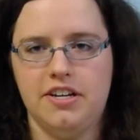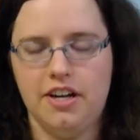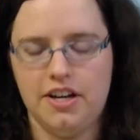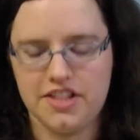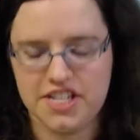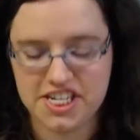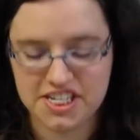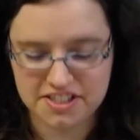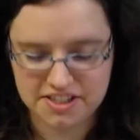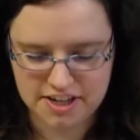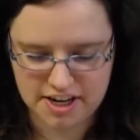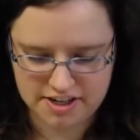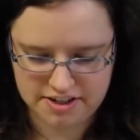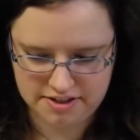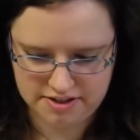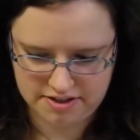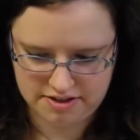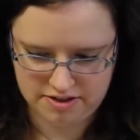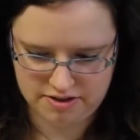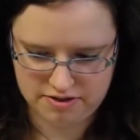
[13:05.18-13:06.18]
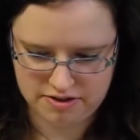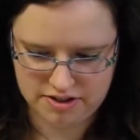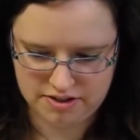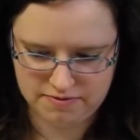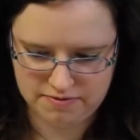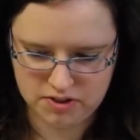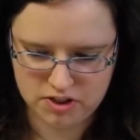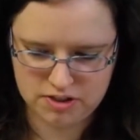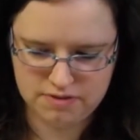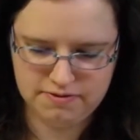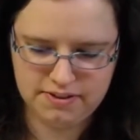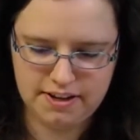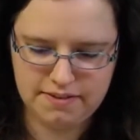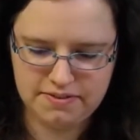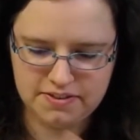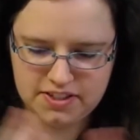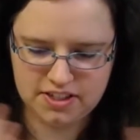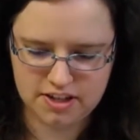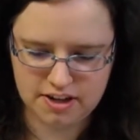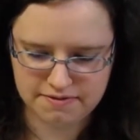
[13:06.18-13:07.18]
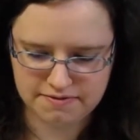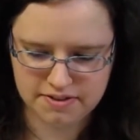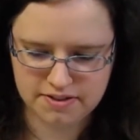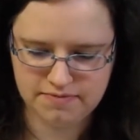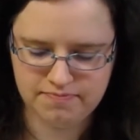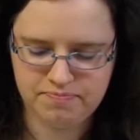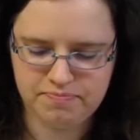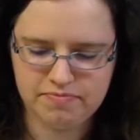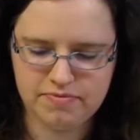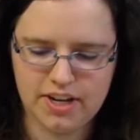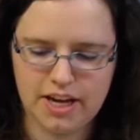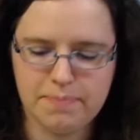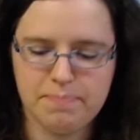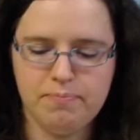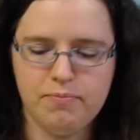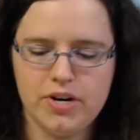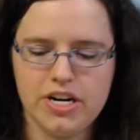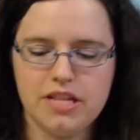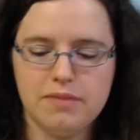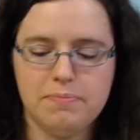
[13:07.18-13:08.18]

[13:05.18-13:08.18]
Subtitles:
on the inside. You're just full and fluff of stuff, like Winnie the